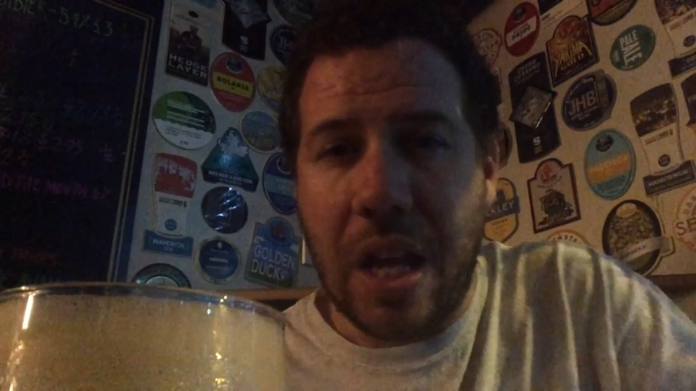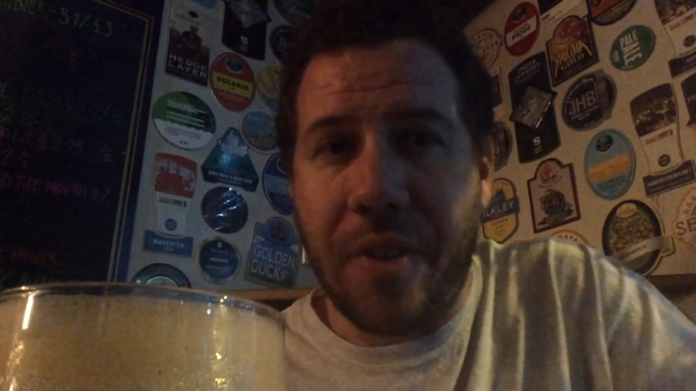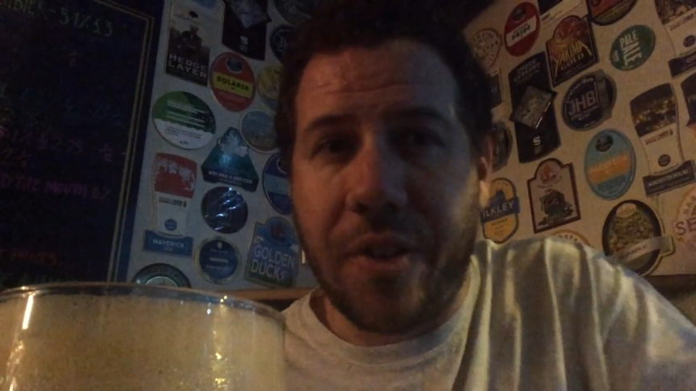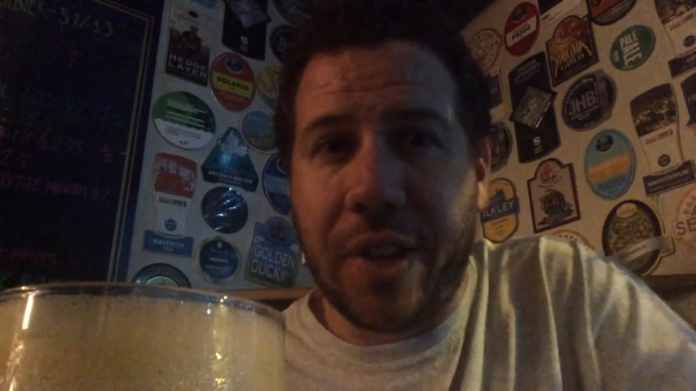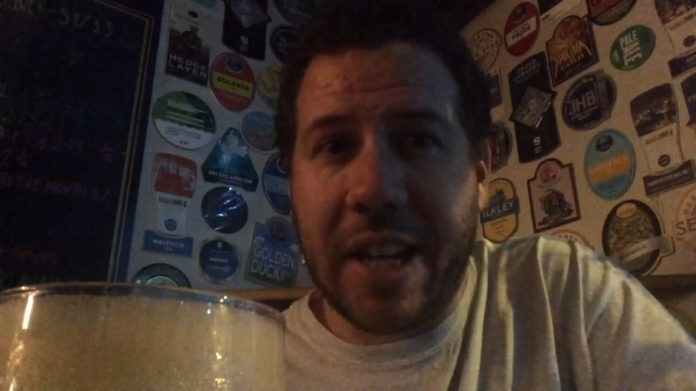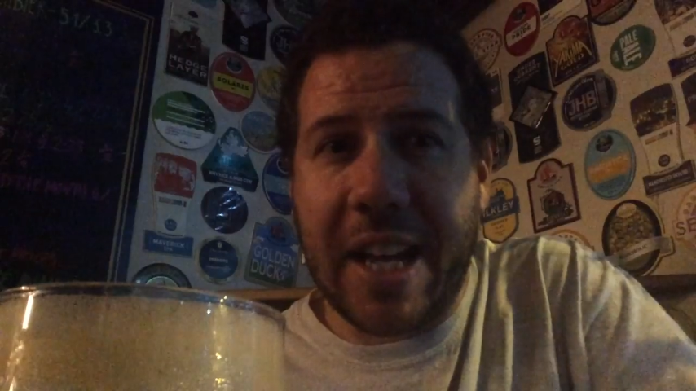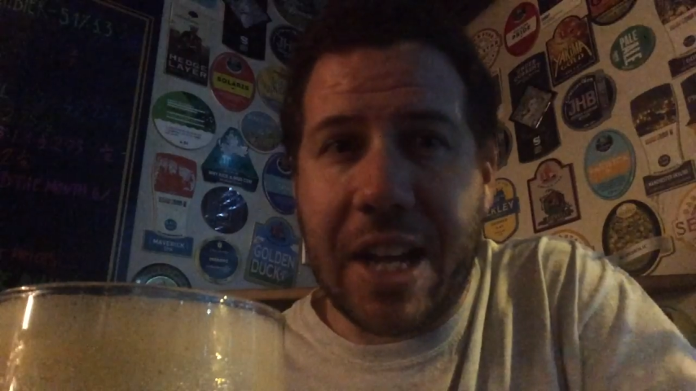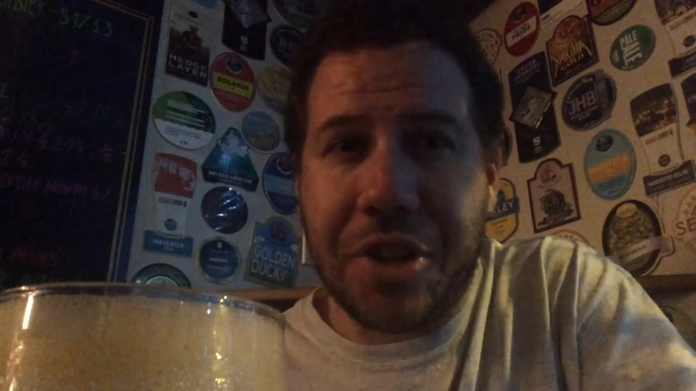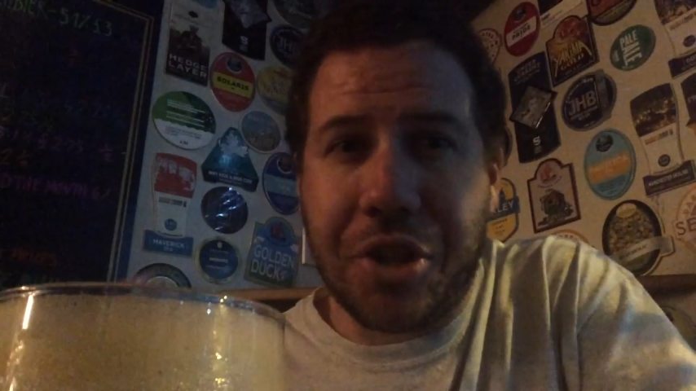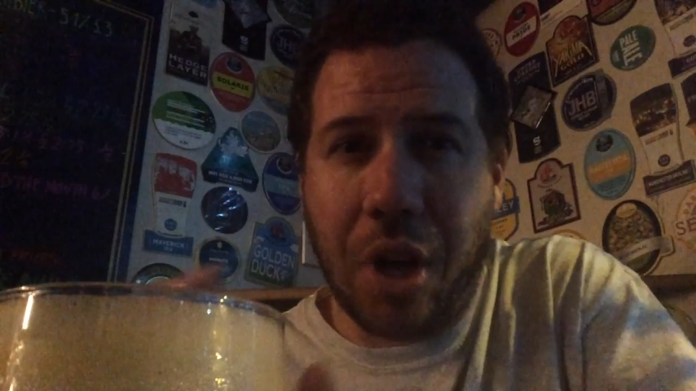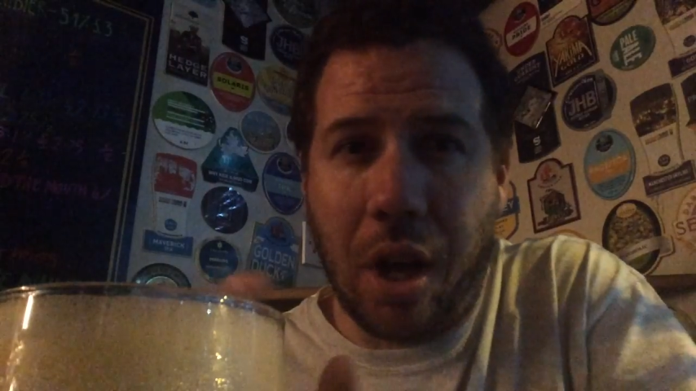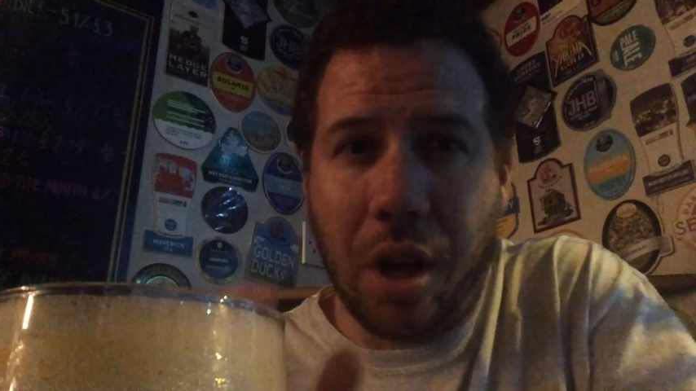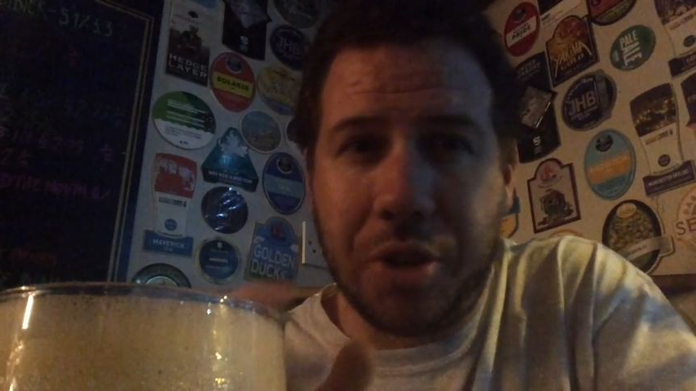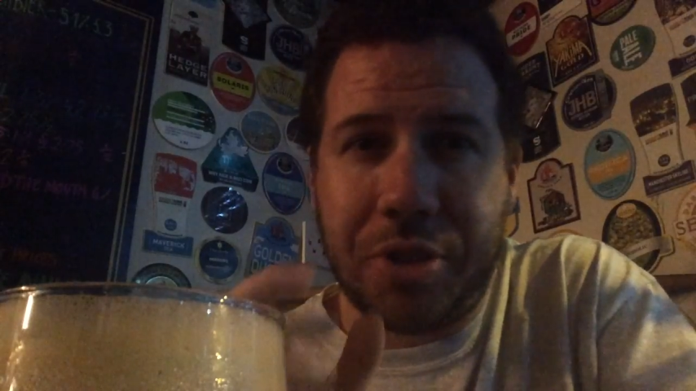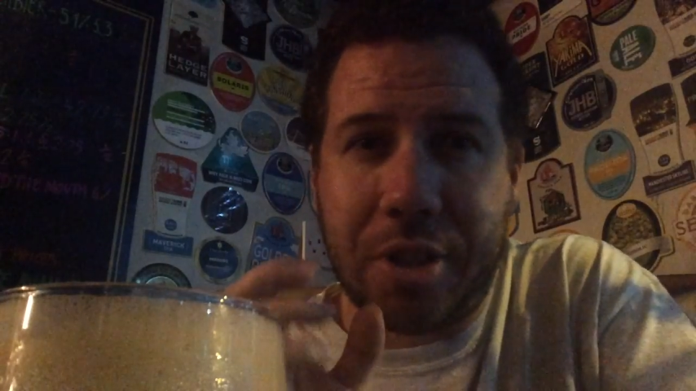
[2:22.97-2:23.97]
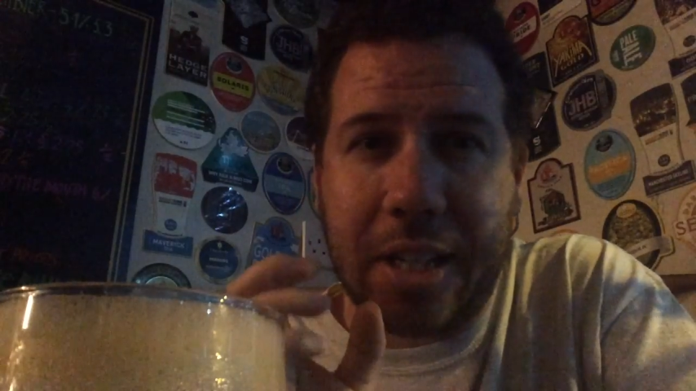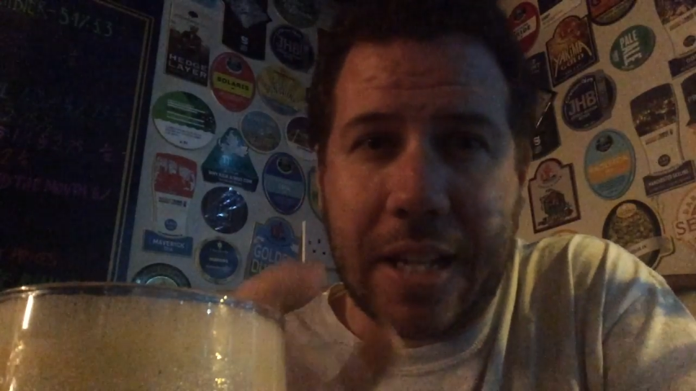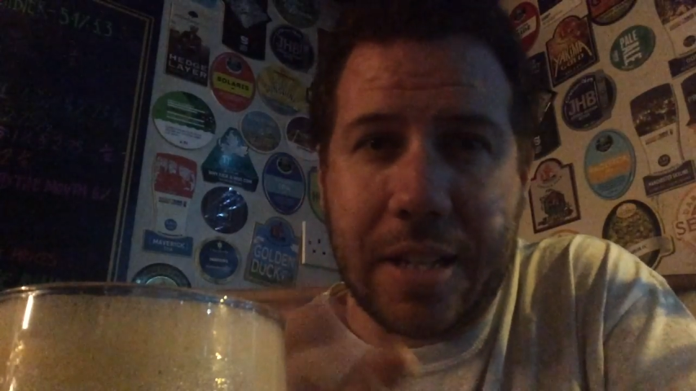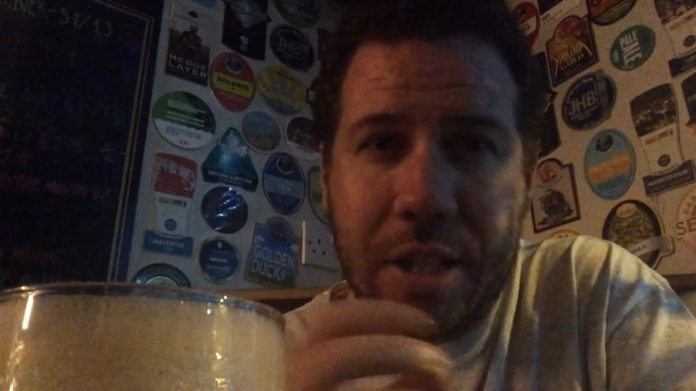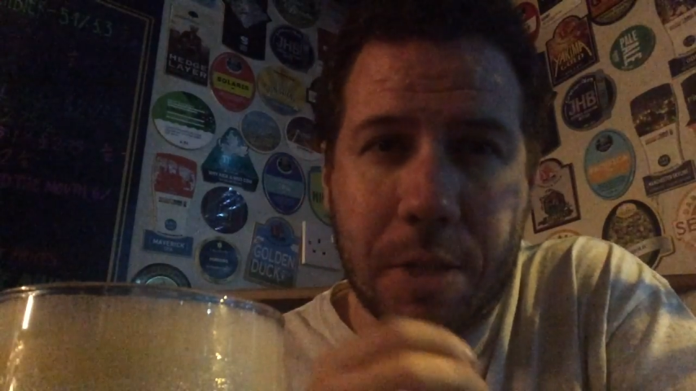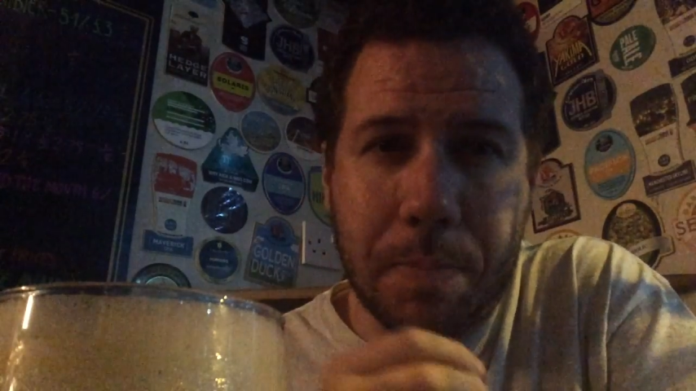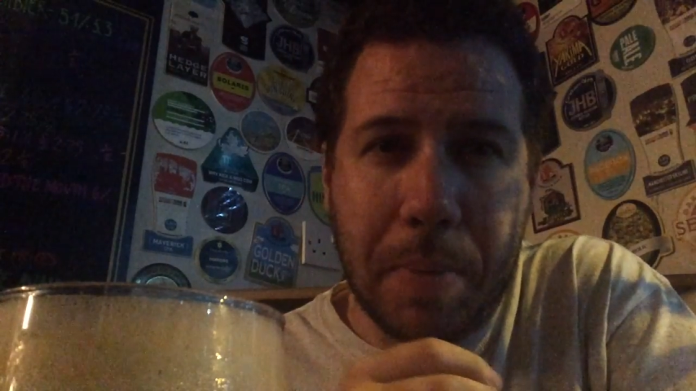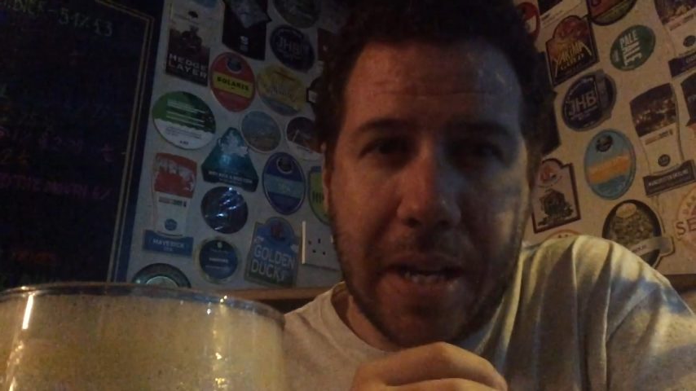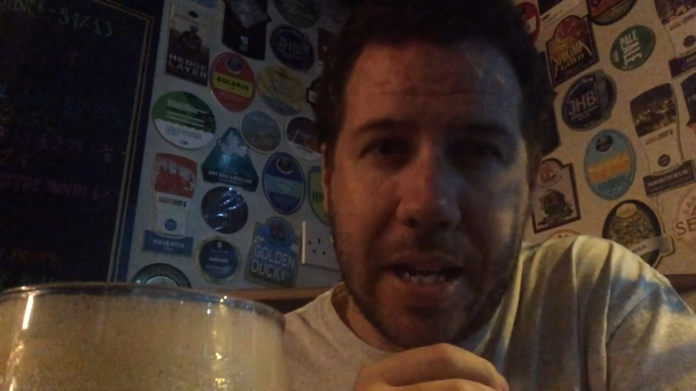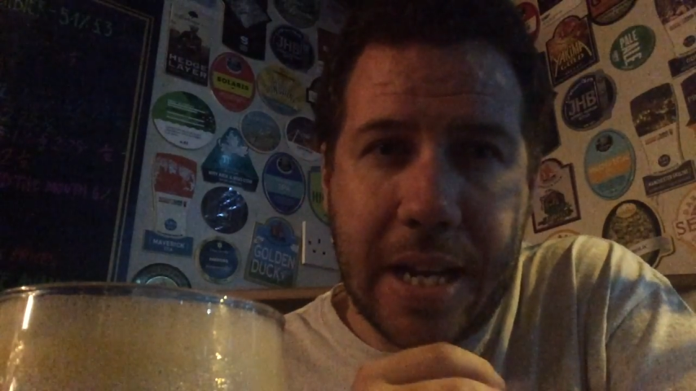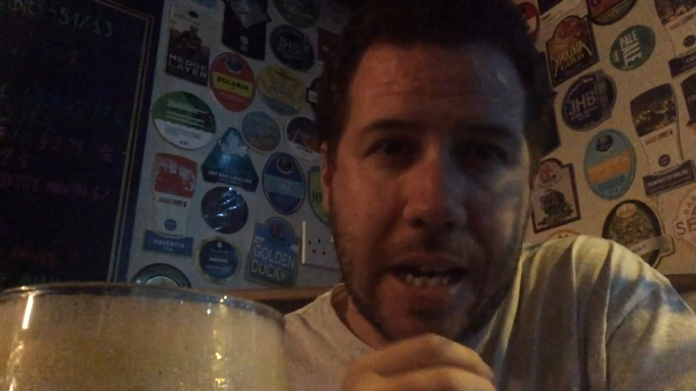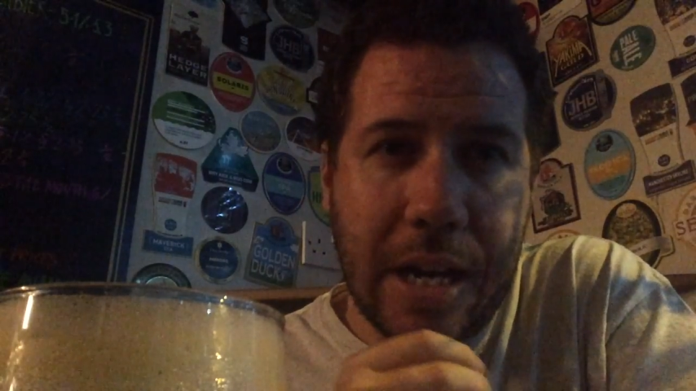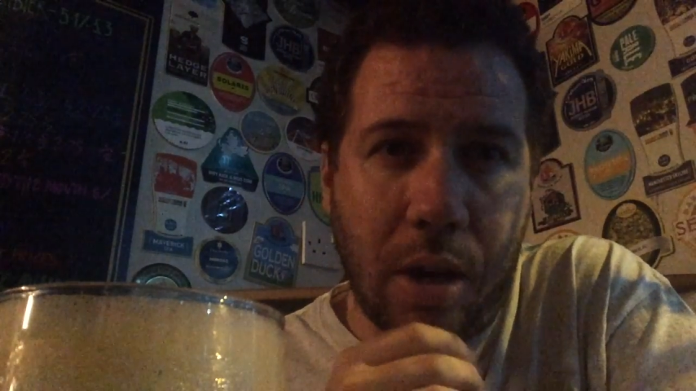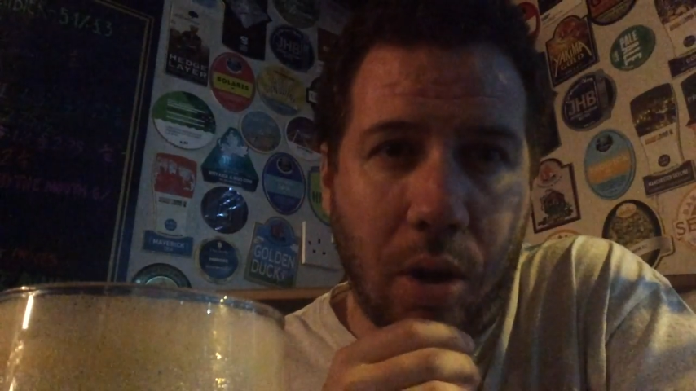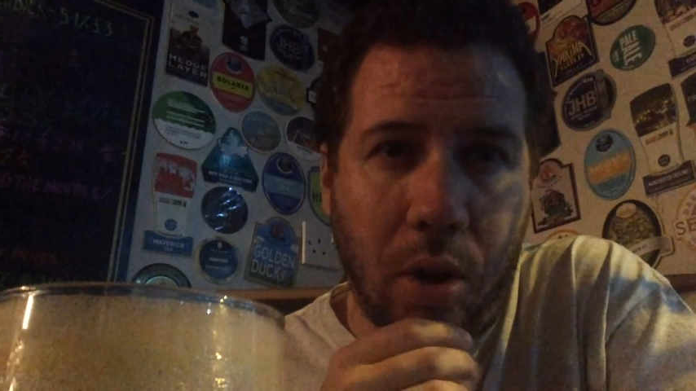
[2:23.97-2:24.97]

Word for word: If you get a chance to get this beer